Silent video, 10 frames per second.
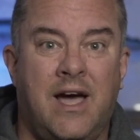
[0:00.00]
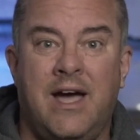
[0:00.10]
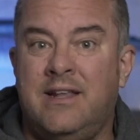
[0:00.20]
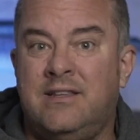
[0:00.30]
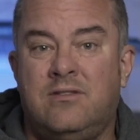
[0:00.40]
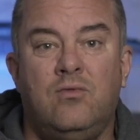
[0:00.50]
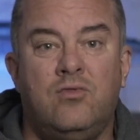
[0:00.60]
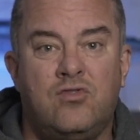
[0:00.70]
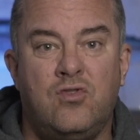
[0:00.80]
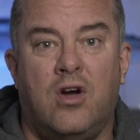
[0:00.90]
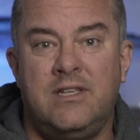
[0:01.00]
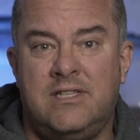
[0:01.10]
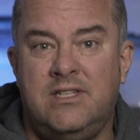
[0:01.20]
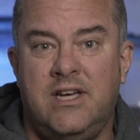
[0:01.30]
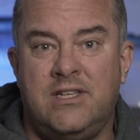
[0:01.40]
I strongly
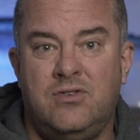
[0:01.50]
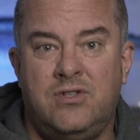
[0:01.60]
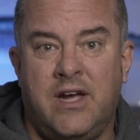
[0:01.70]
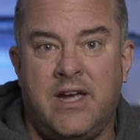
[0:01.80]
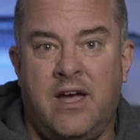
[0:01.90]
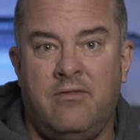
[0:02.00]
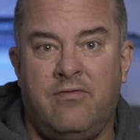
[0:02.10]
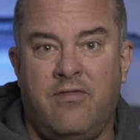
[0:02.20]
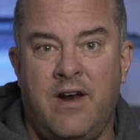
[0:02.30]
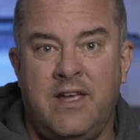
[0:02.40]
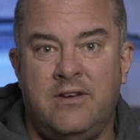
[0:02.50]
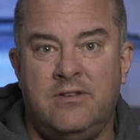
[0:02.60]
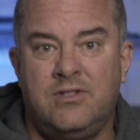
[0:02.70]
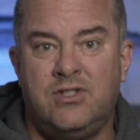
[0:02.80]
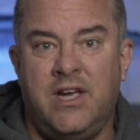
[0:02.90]
suggest you check out
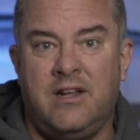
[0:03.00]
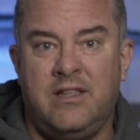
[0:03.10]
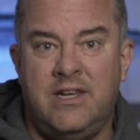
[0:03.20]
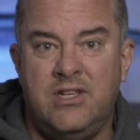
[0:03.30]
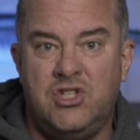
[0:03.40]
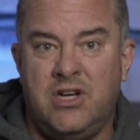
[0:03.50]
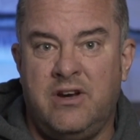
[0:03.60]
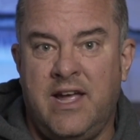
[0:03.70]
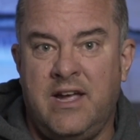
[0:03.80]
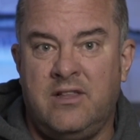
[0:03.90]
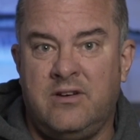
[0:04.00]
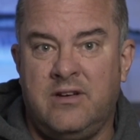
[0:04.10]
Franco's channel at Engineered Angler,